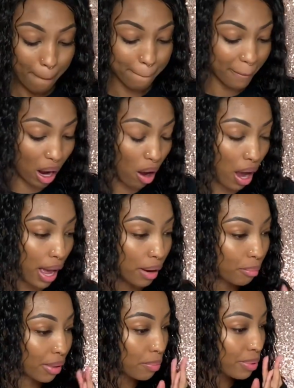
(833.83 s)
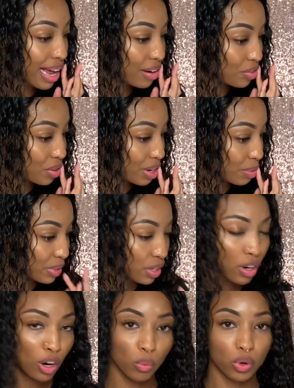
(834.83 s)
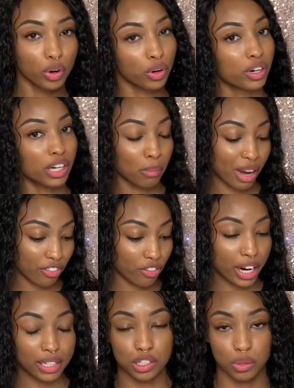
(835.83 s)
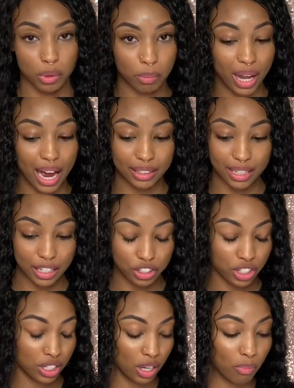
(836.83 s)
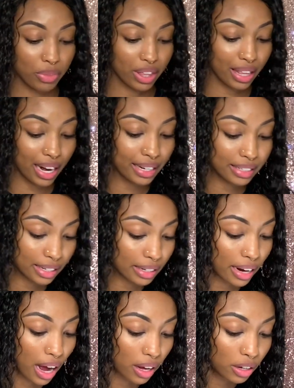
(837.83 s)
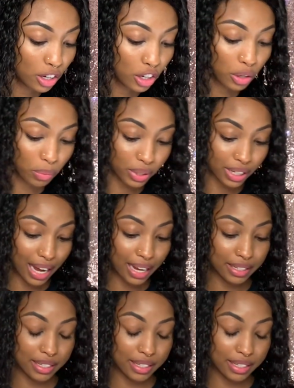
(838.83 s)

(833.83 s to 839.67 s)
on my platforms were hurting my friends who were Black. That is just something that I did not realize.